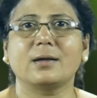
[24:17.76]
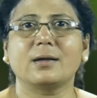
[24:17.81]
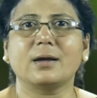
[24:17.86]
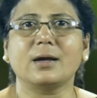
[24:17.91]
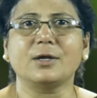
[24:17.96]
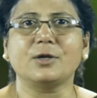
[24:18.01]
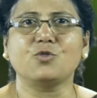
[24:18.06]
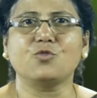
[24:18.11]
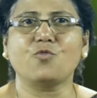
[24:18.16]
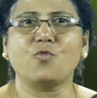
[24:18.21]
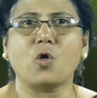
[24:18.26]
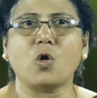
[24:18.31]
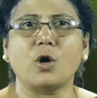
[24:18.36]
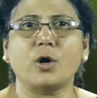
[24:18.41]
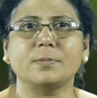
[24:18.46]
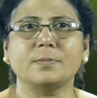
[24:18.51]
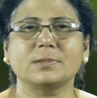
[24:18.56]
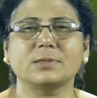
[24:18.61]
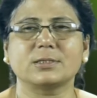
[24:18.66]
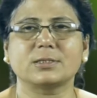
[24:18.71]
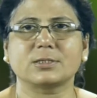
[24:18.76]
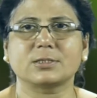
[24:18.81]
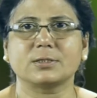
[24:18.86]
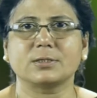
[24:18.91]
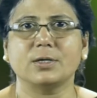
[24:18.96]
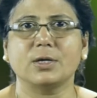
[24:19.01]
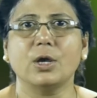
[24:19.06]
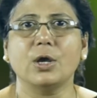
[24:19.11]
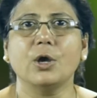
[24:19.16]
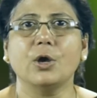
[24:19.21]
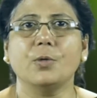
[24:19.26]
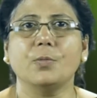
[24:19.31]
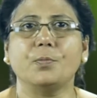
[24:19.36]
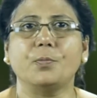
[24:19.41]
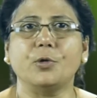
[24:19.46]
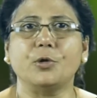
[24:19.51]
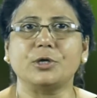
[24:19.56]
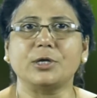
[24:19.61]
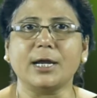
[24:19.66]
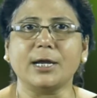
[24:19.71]
cutworms,
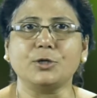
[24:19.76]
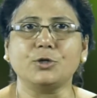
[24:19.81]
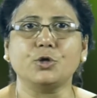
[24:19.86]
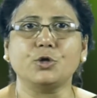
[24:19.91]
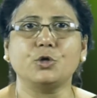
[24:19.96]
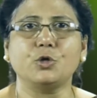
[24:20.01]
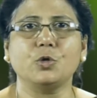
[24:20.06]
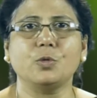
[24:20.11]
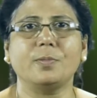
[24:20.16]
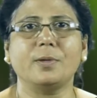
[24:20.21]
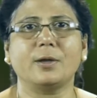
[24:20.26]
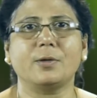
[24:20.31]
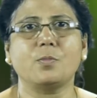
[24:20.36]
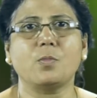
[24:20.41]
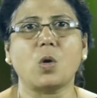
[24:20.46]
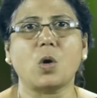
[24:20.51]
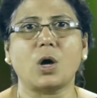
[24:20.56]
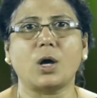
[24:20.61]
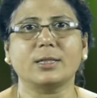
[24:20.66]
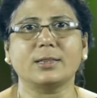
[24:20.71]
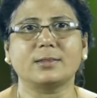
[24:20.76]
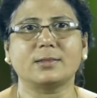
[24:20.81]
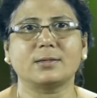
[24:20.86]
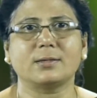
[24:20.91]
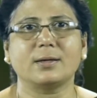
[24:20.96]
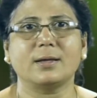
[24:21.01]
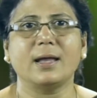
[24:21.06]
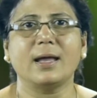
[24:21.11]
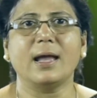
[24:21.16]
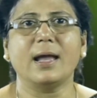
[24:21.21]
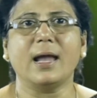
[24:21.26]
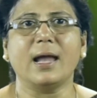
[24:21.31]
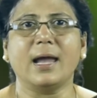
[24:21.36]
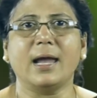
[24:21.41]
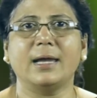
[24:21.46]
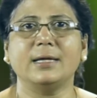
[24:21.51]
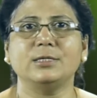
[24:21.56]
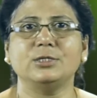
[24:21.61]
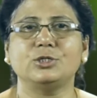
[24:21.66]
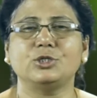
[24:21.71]
potato tuber moth
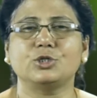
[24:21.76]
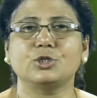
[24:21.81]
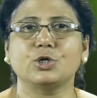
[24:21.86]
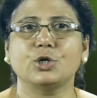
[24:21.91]
and